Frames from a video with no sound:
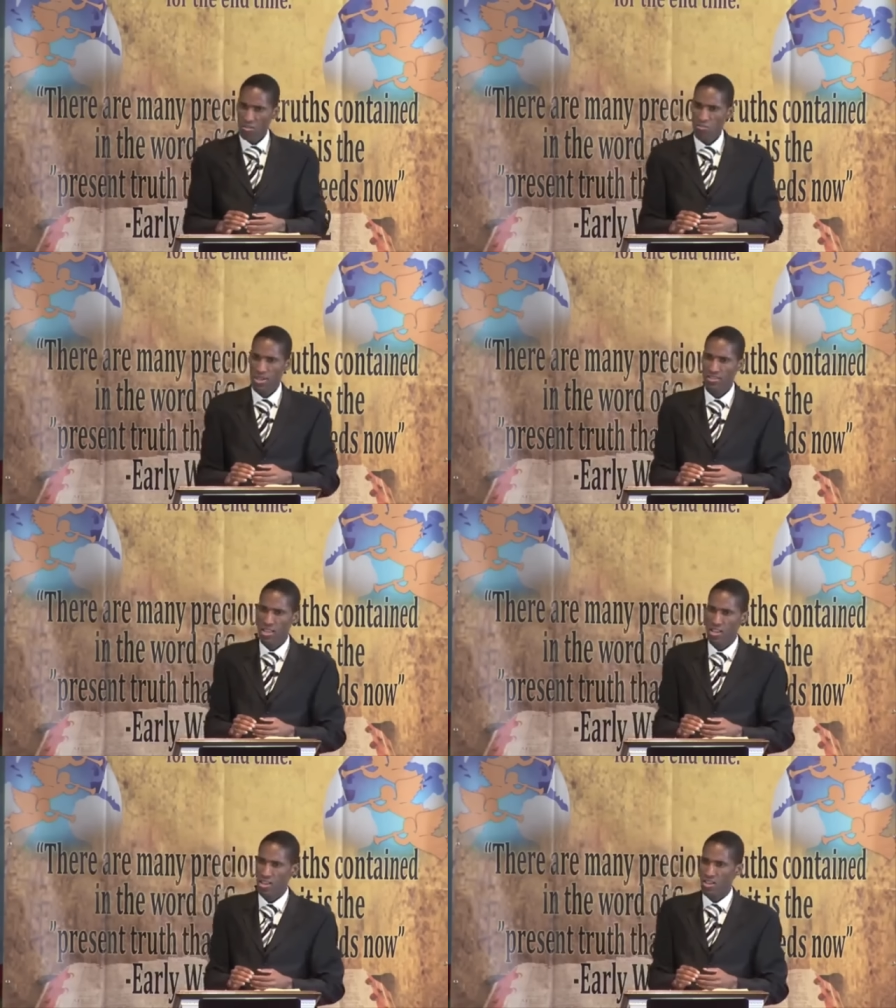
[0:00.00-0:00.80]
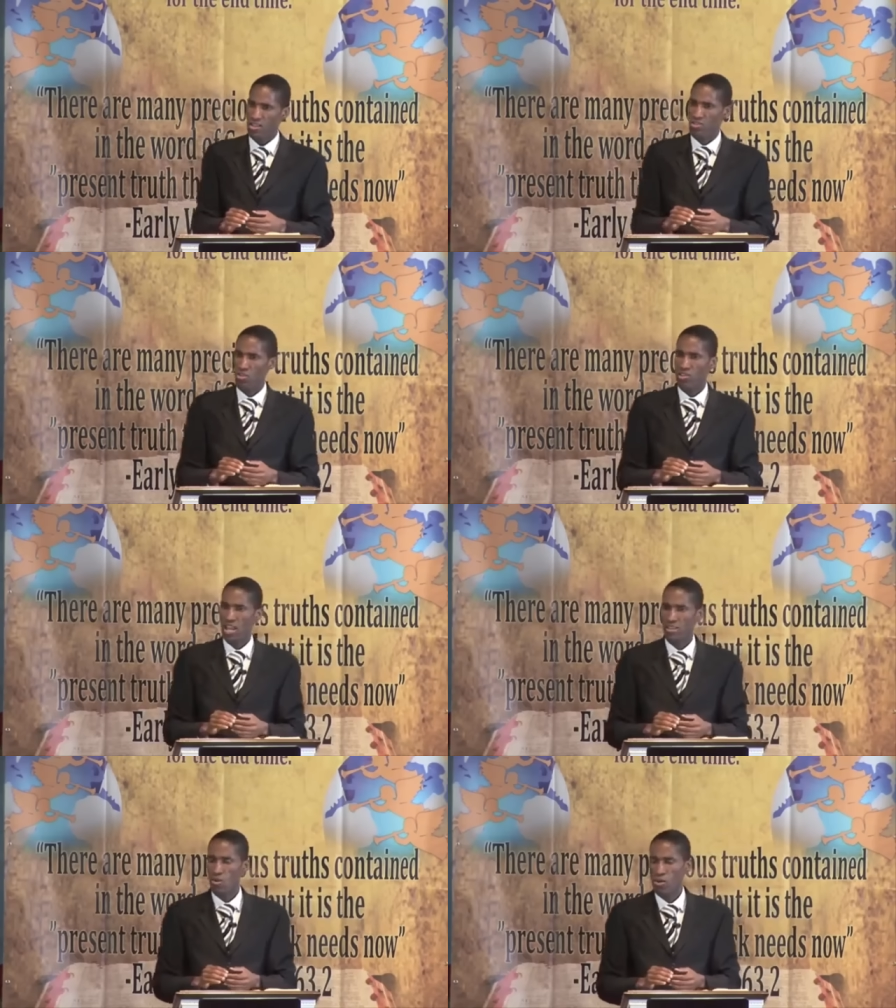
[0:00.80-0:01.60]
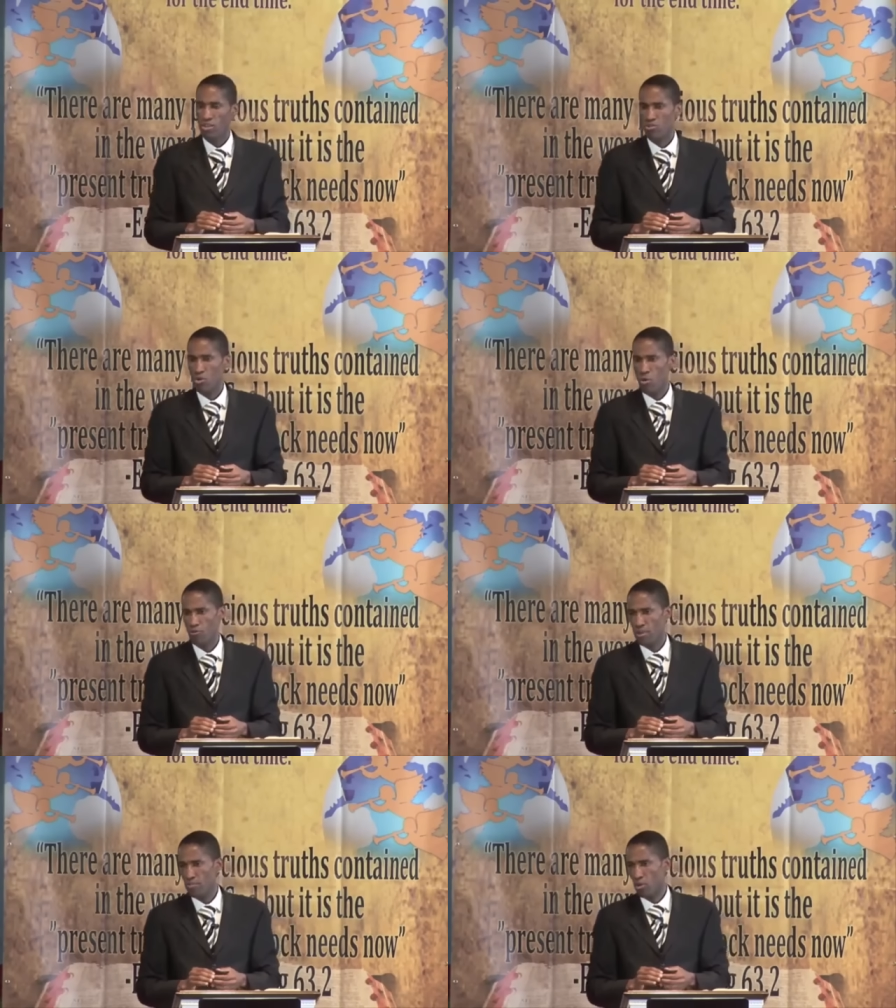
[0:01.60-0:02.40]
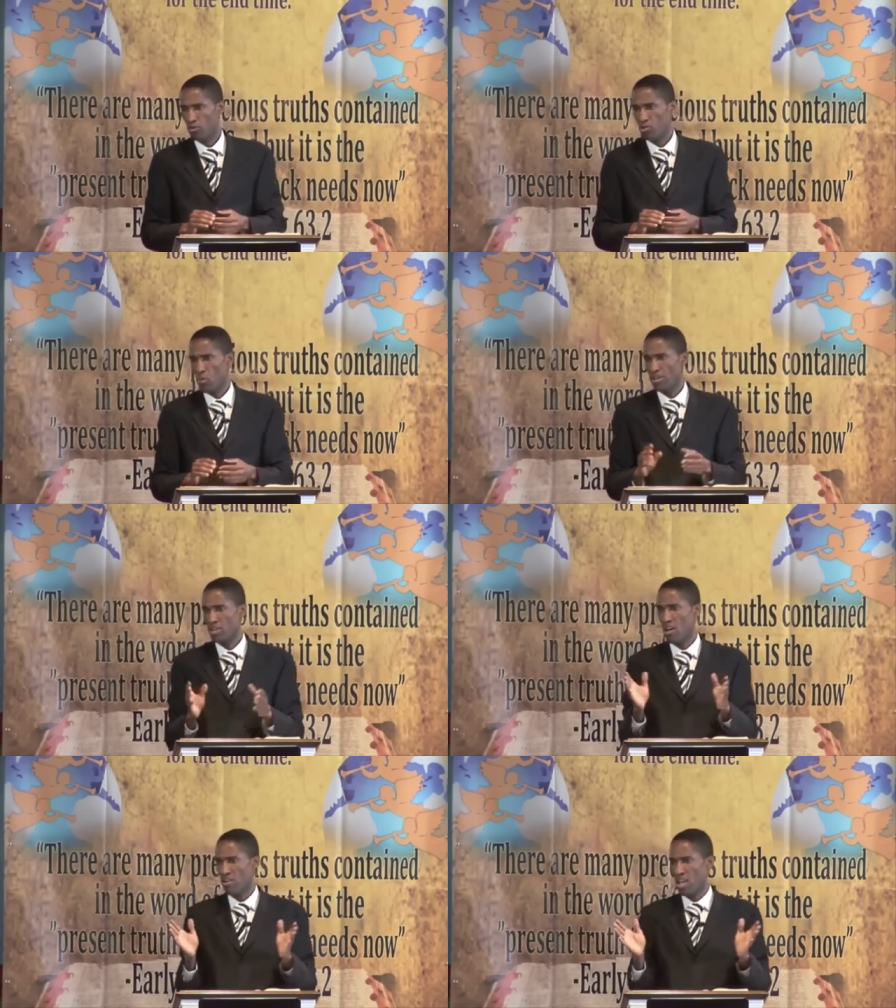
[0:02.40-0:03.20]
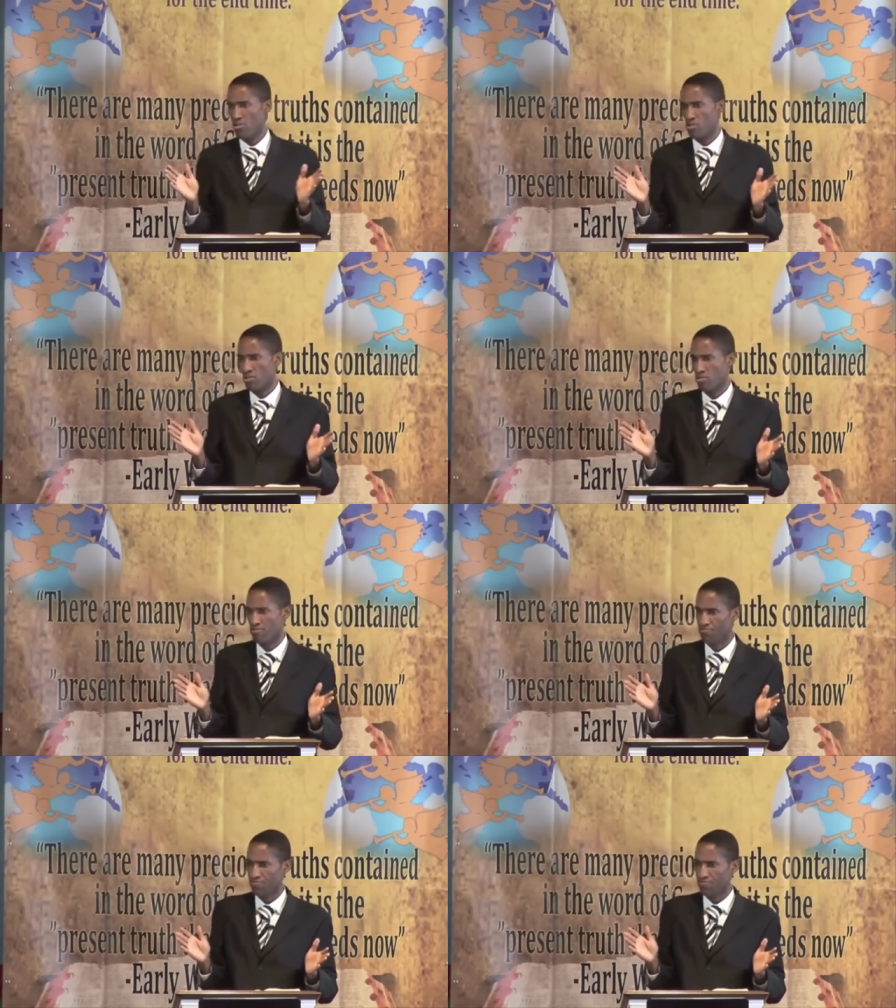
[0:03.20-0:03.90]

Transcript: But the, just like there was a group of people during the Dark Ages